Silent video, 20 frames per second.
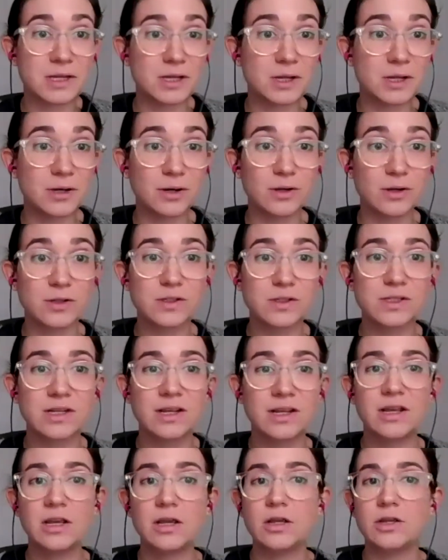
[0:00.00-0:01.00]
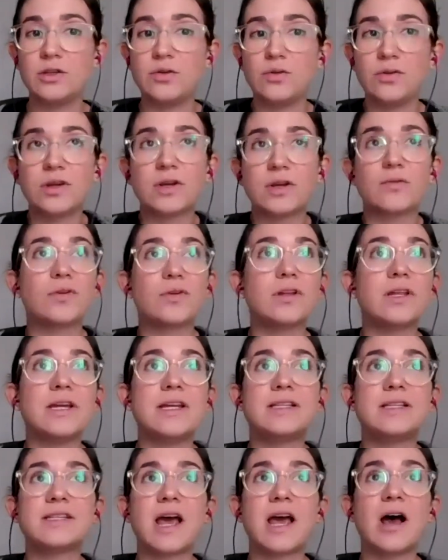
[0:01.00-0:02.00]
years, you can
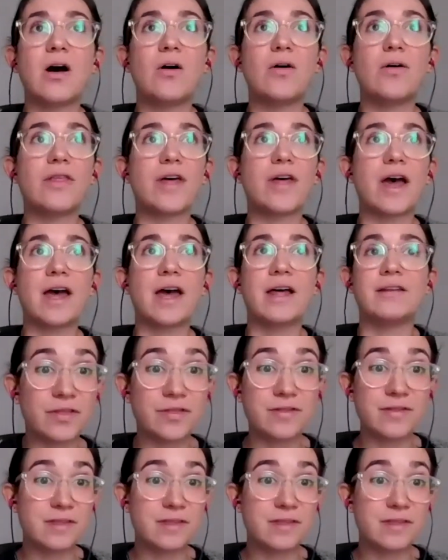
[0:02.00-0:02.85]
really tell that